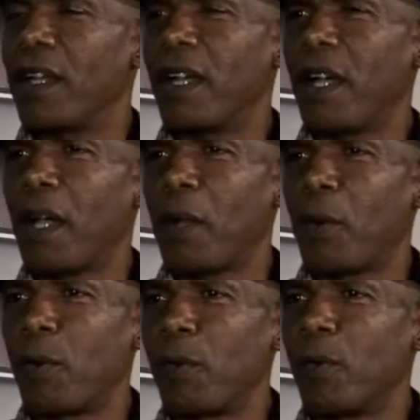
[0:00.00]

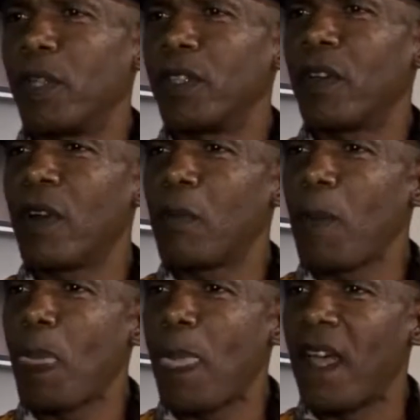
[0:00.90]
Well,
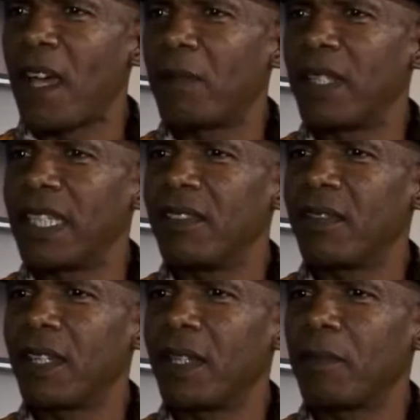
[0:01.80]
I believe
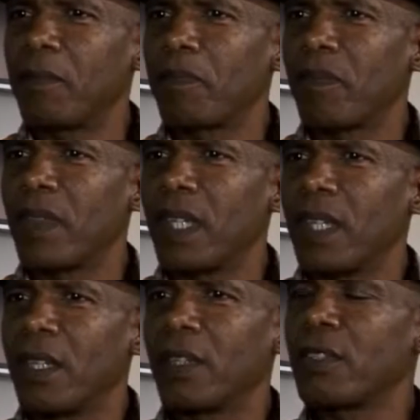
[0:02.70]

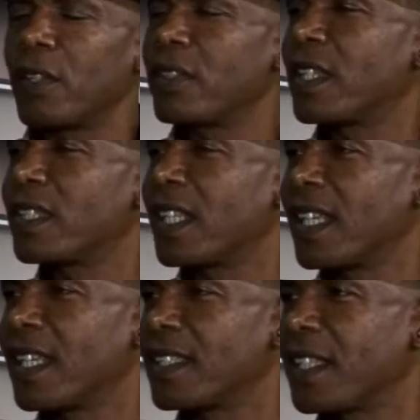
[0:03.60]
there's no such
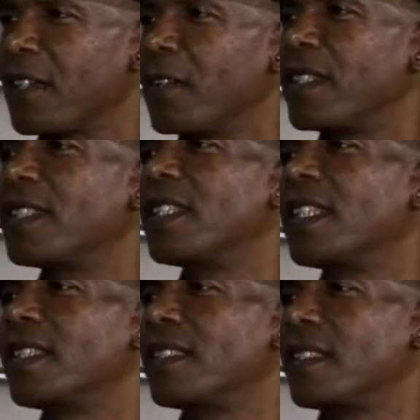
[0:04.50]
thing as a
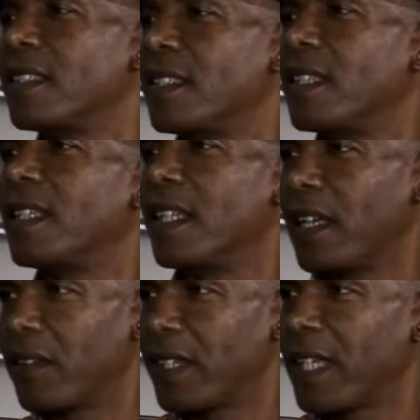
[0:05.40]
coincidence.
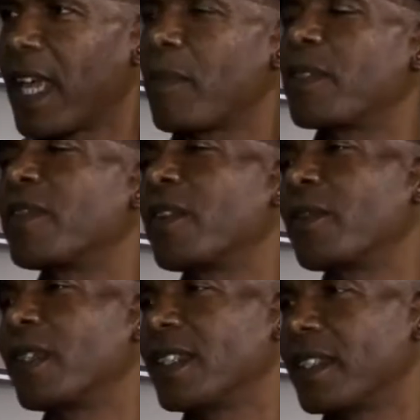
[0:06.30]
Everything happens for
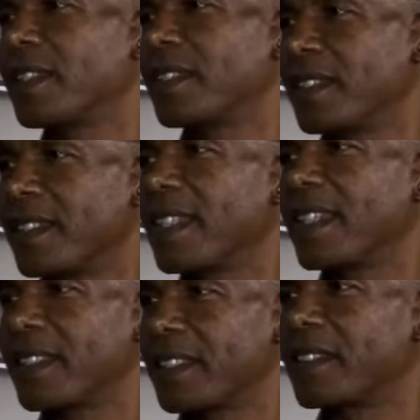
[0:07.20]
a reason.
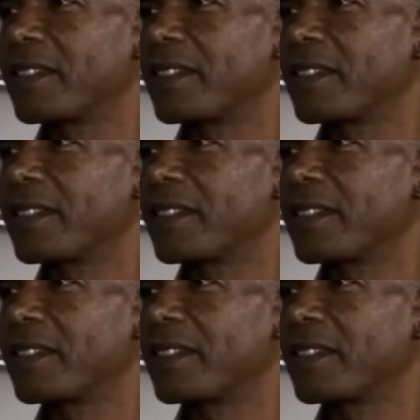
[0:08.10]
Yes.